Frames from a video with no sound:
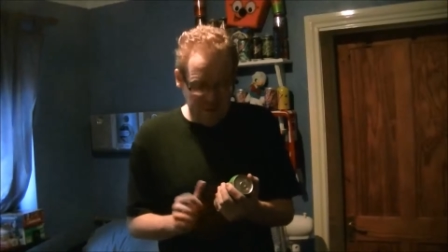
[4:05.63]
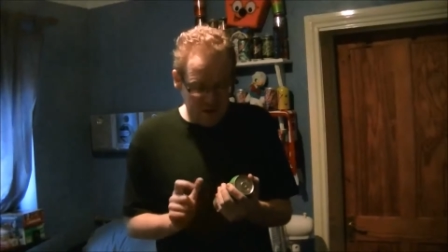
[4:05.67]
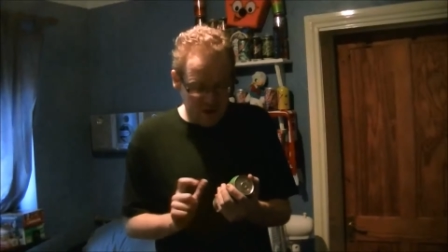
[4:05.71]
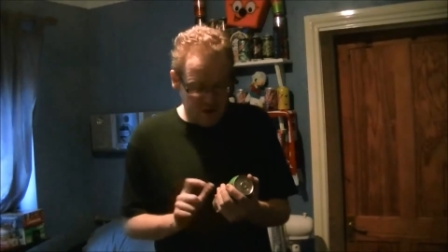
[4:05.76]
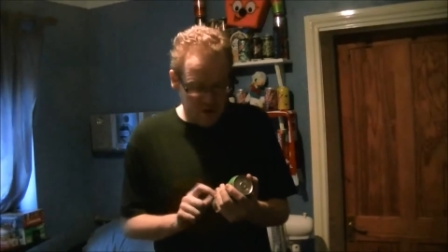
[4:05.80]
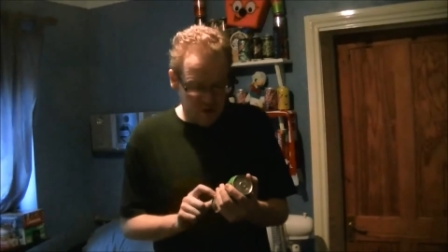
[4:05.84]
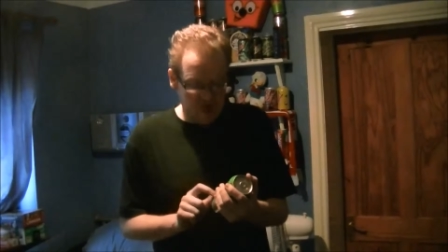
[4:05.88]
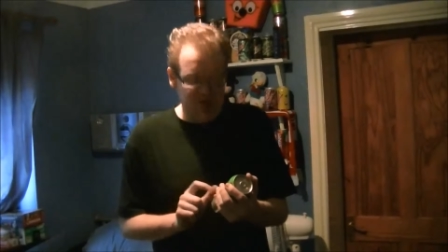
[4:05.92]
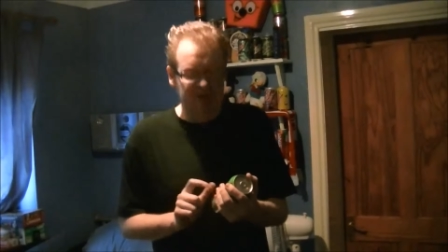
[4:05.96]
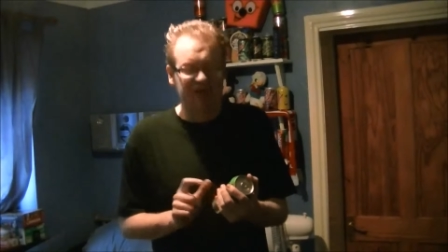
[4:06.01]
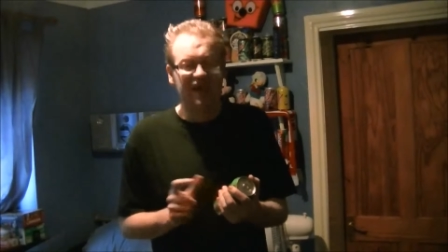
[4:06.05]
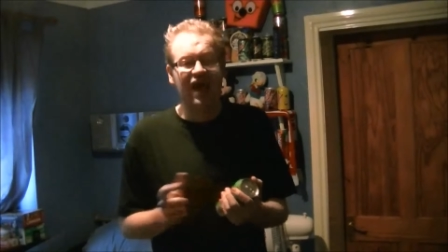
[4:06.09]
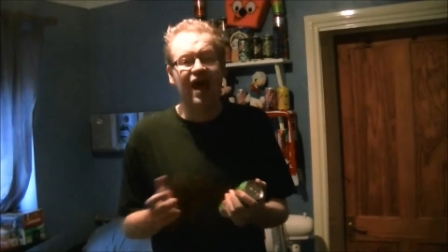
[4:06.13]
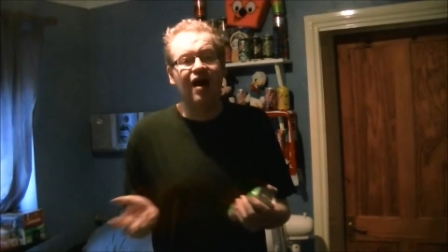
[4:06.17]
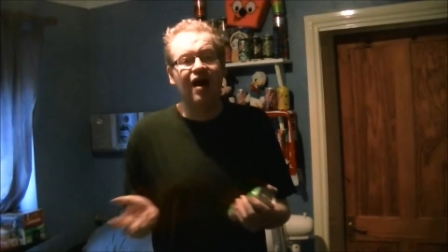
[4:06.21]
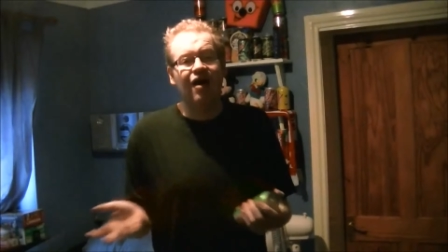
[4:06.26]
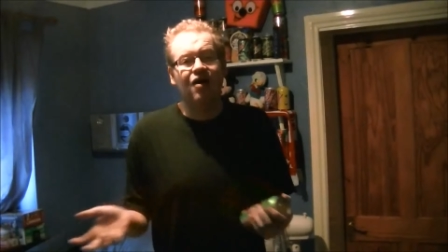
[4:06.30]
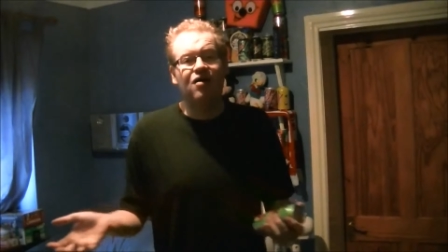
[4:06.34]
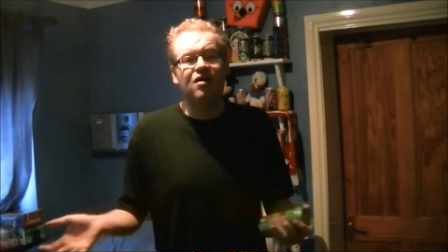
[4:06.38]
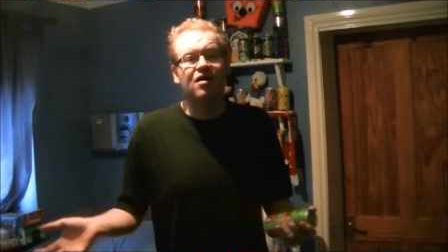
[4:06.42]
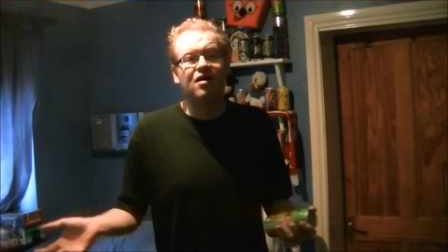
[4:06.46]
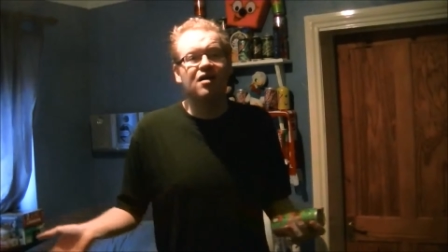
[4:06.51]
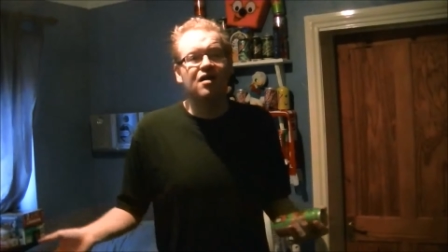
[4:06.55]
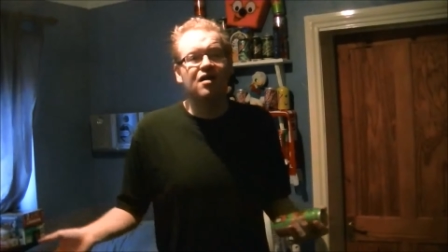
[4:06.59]
You can
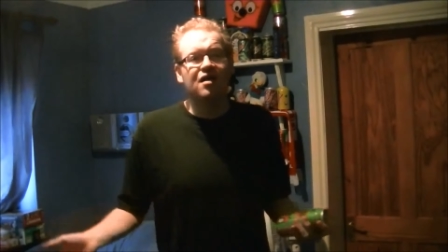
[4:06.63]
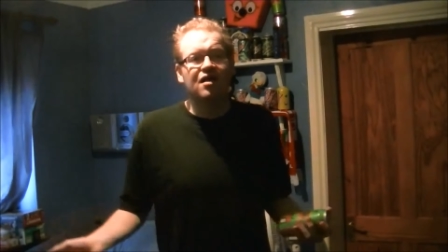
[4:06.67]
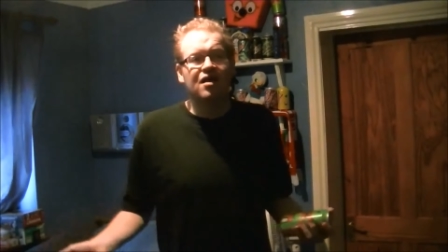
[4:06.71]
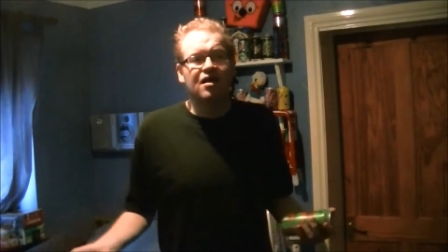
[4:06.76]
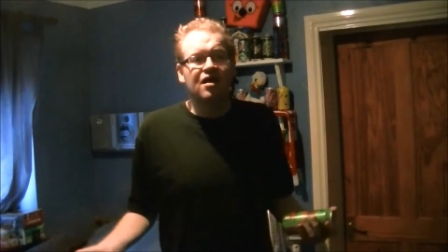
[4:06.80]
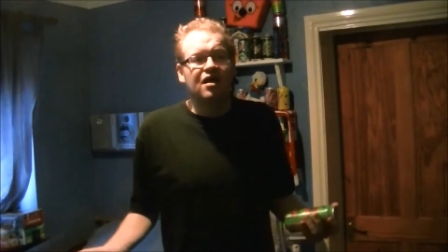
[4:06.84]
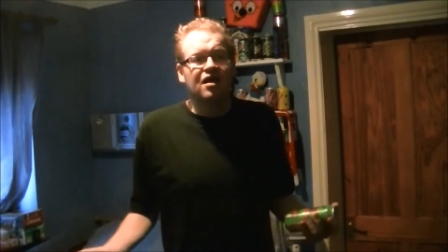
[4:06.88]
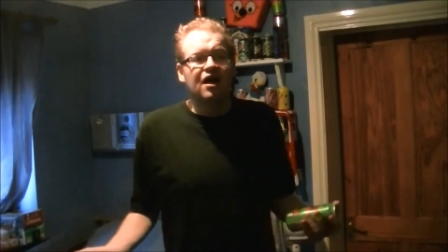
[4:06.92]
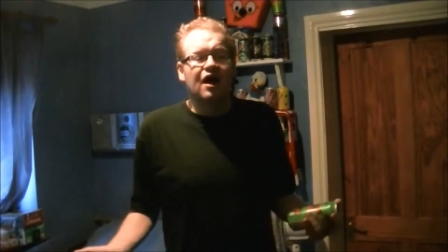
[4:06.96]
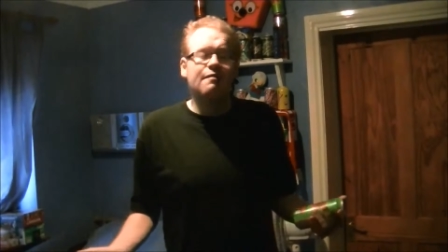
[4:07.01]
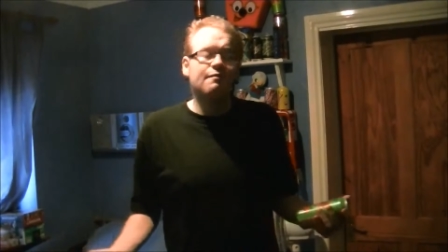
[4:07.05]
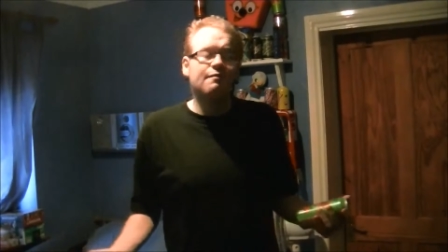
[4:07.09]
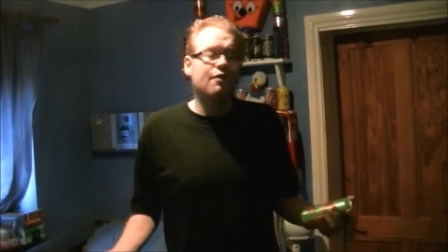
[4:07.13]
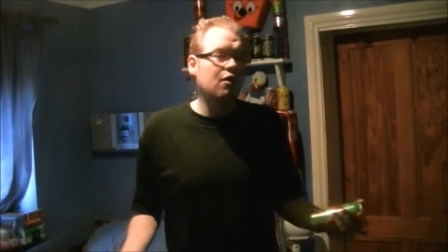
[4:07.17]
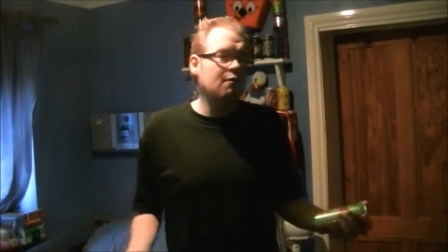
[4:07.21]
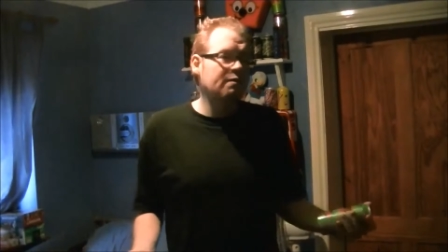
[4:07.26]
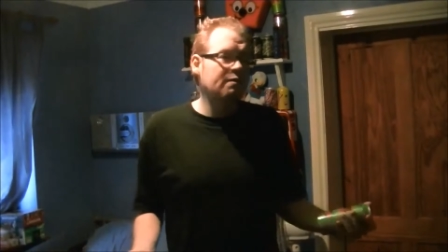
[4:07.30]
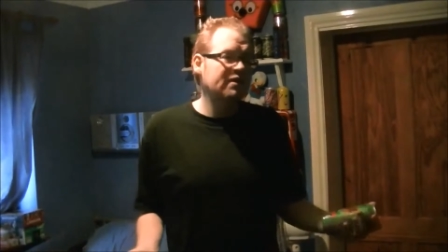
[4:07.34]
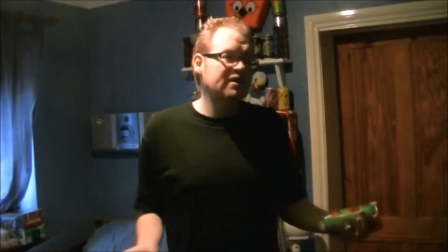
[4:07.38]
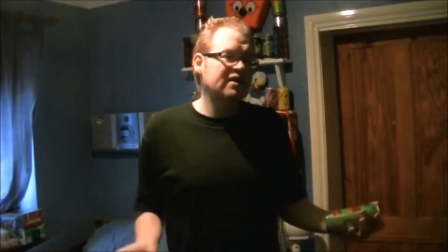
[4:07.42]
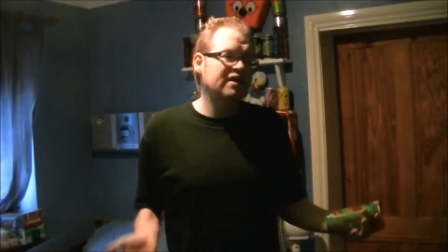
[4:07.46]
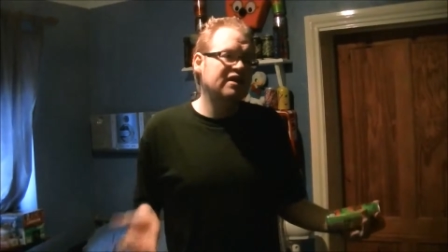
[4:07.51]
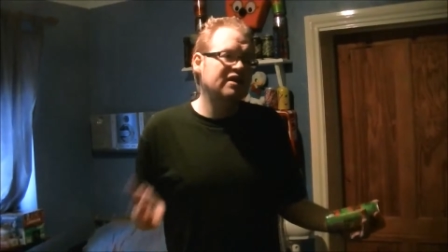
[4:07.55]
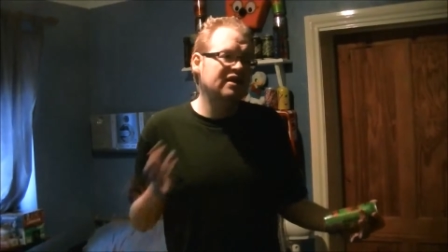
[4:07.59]
tell, I'm
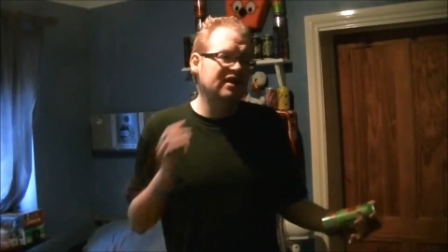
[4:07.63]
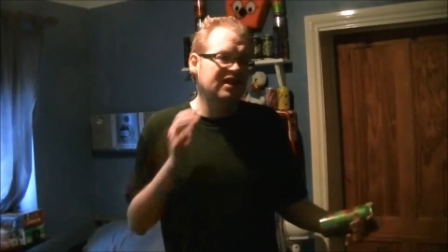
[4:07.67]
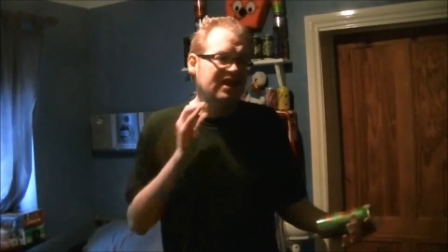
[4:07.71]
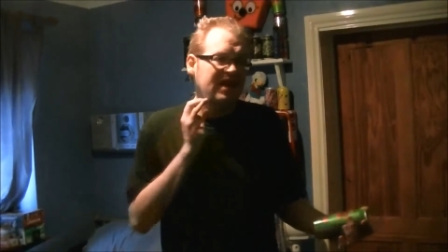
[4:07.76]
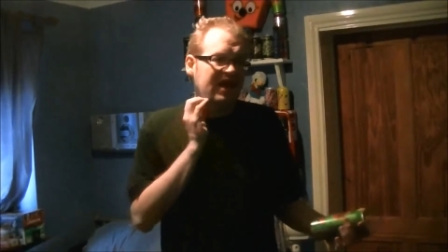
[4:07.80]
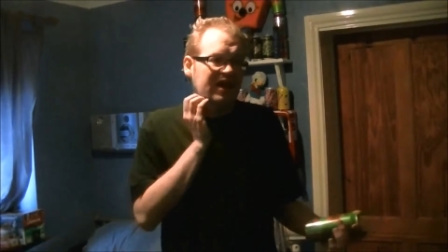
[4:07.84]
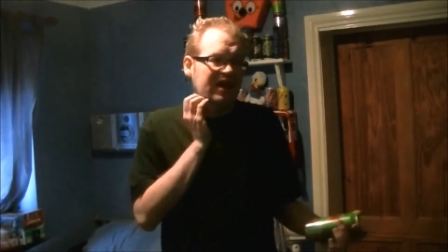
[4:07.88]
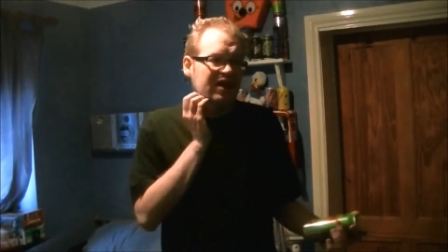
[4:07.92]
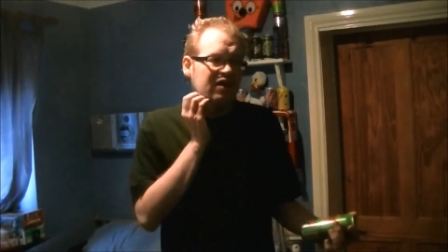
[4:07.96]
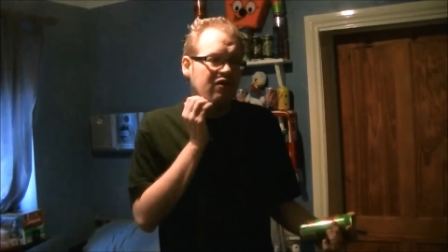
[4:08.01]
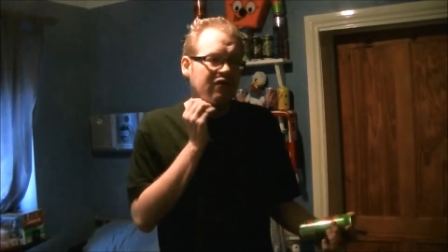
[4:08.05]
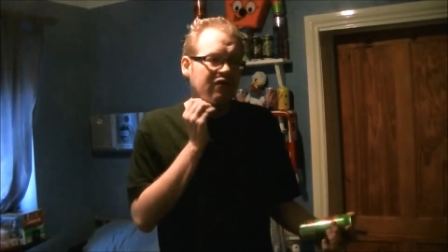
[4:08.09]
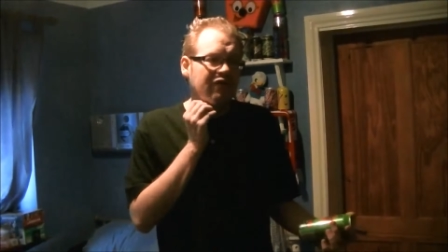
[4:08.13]
hoping that the E U,